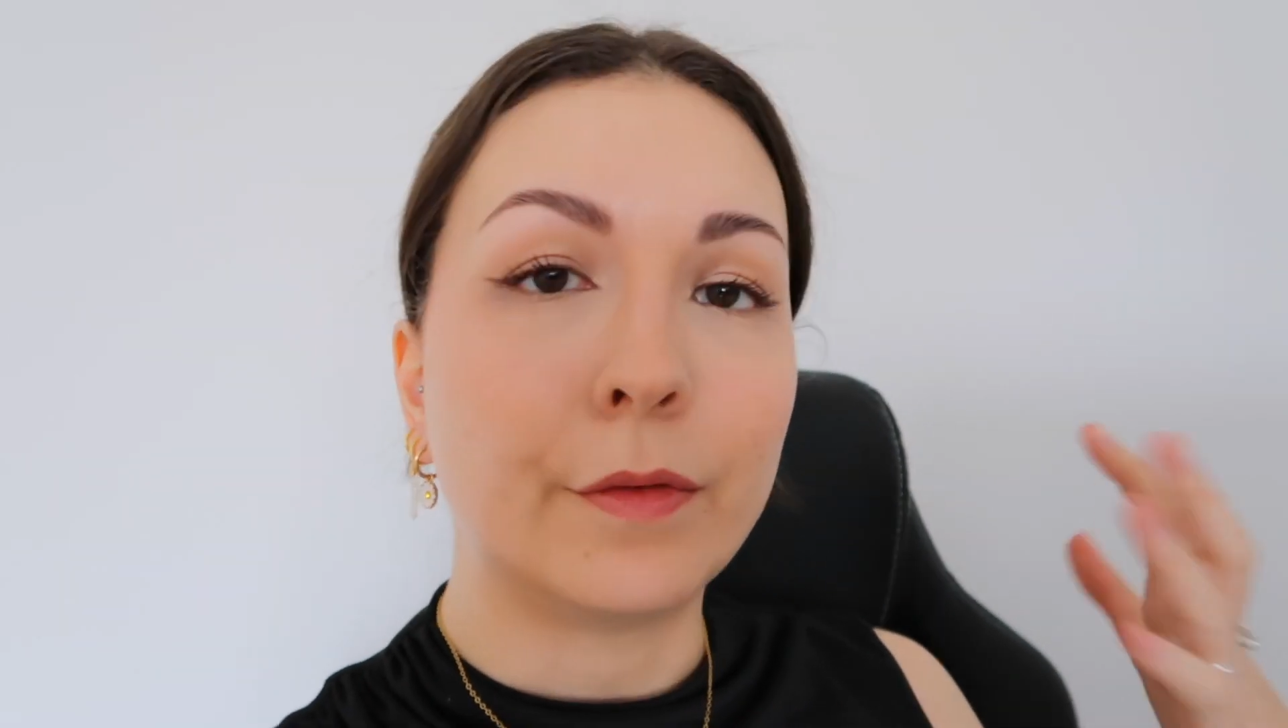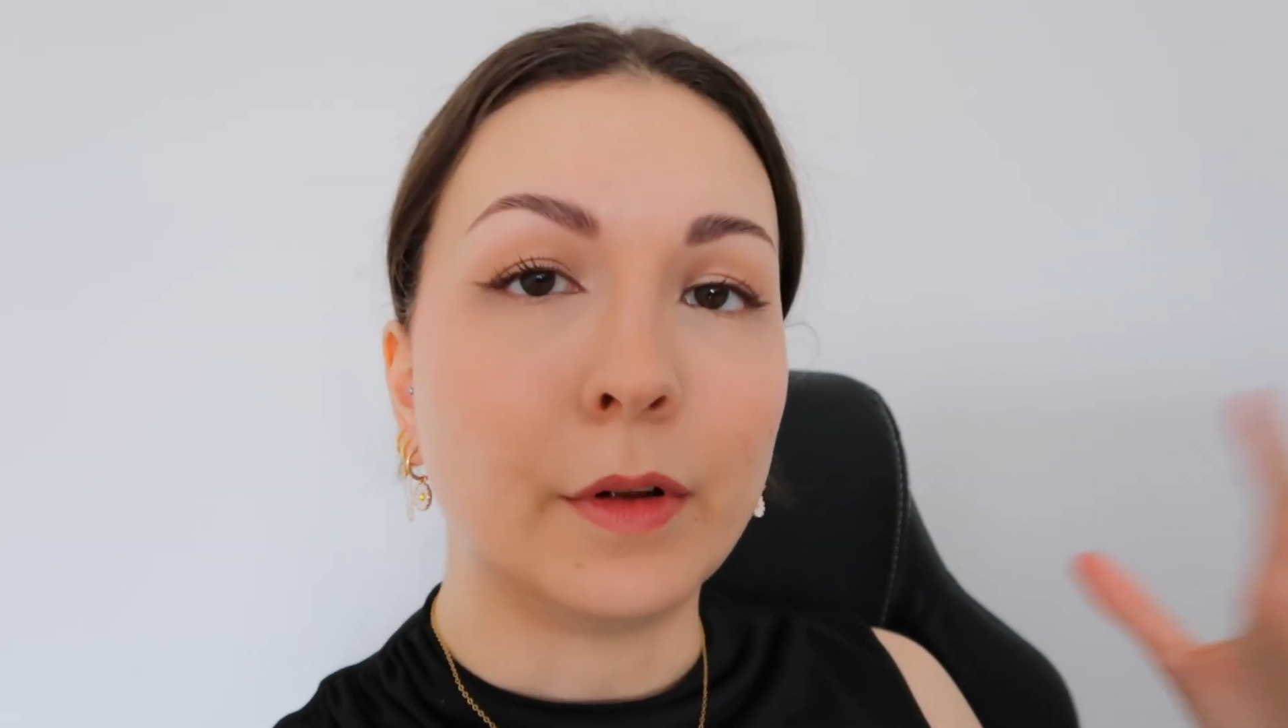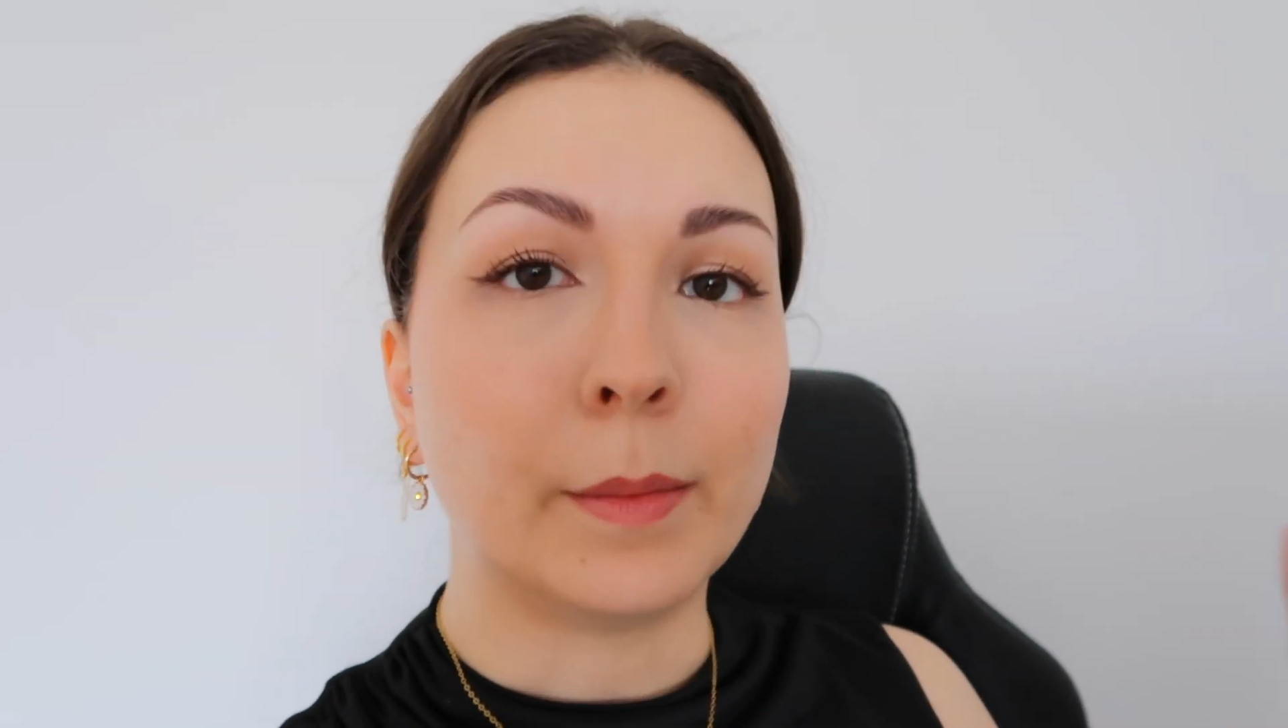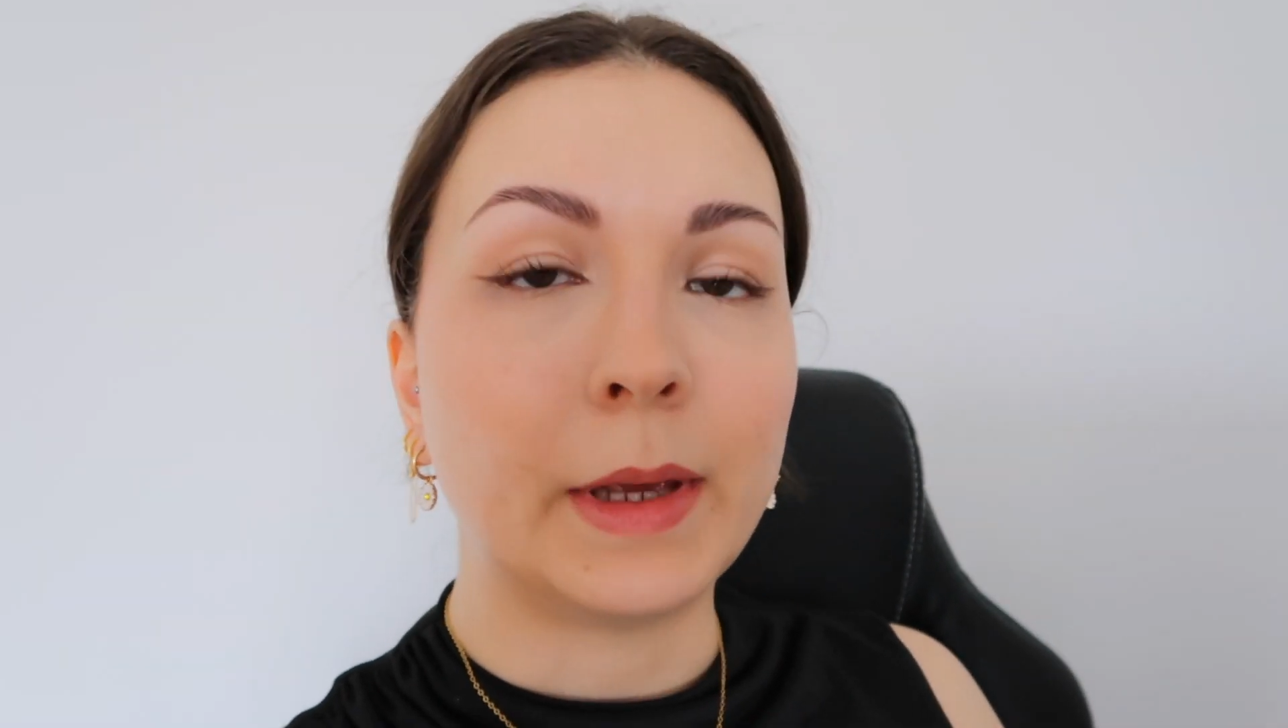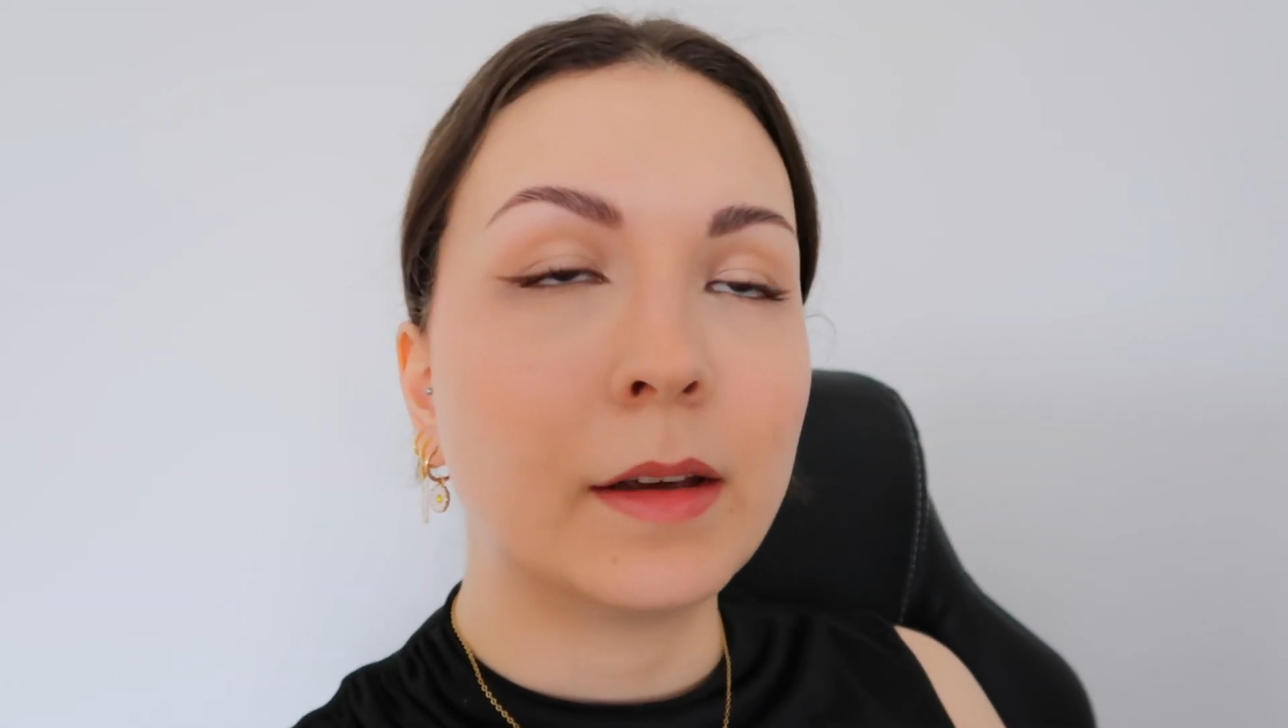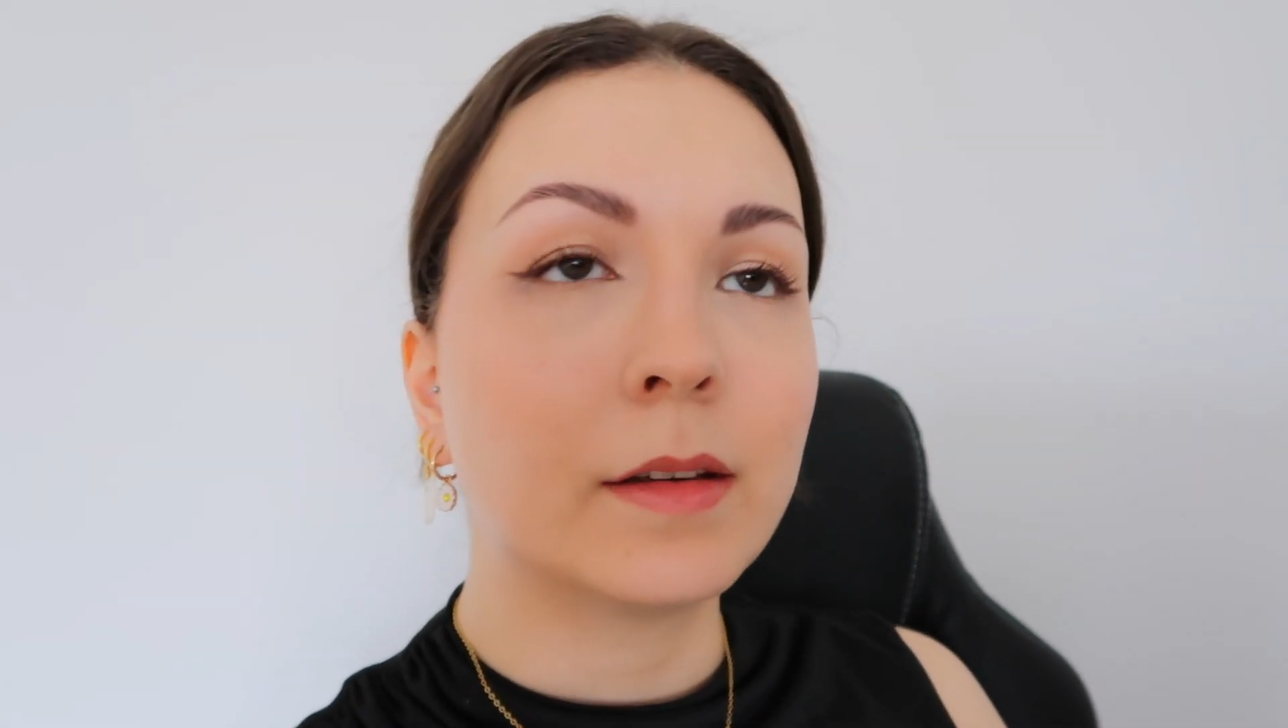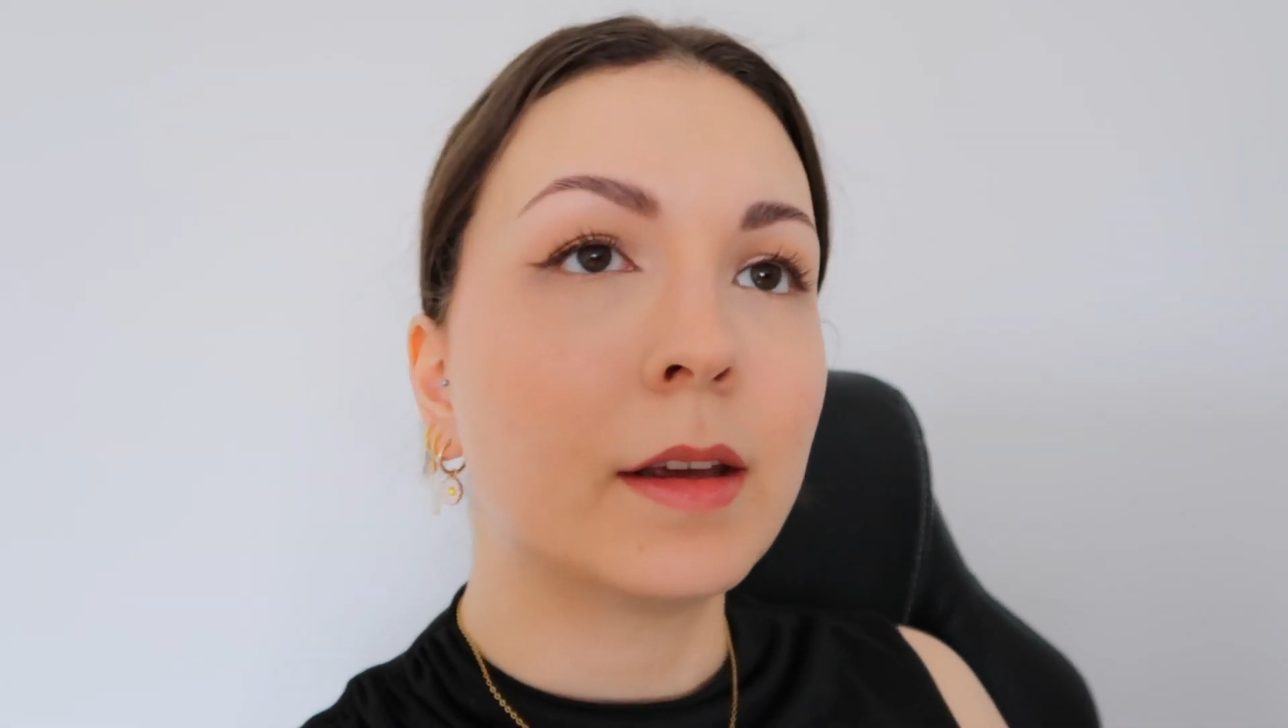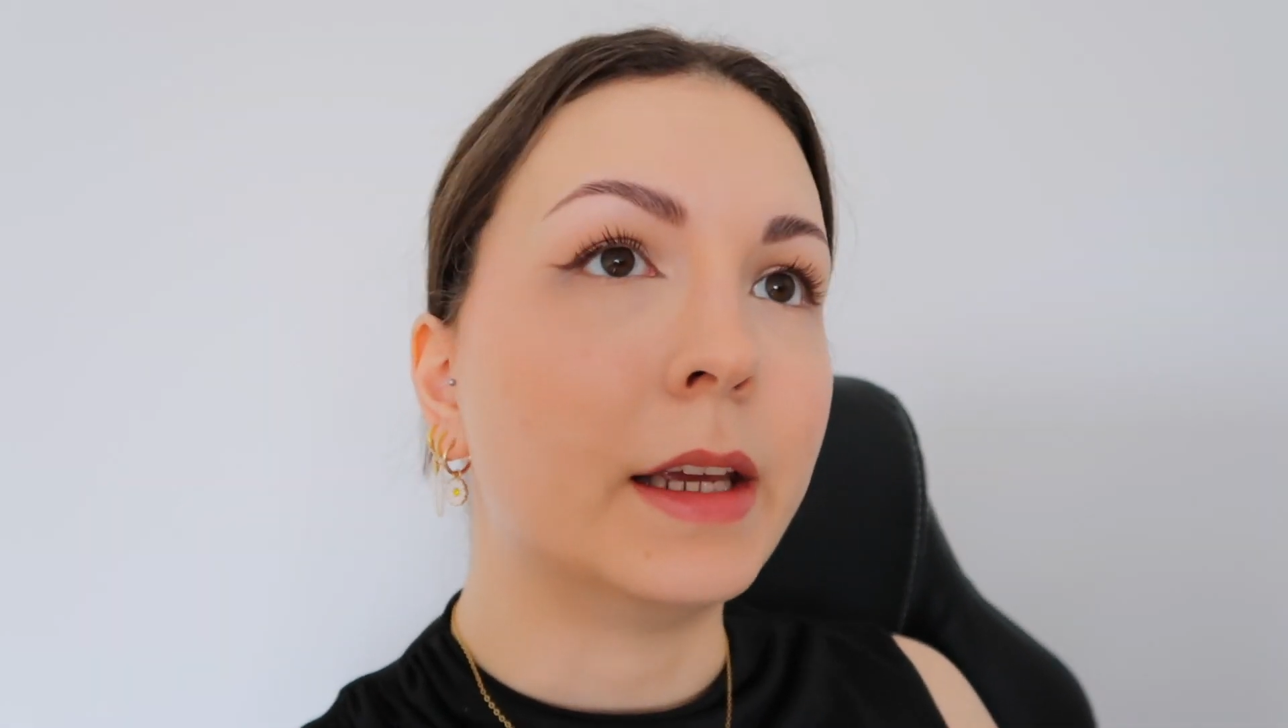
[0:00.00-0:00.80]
filming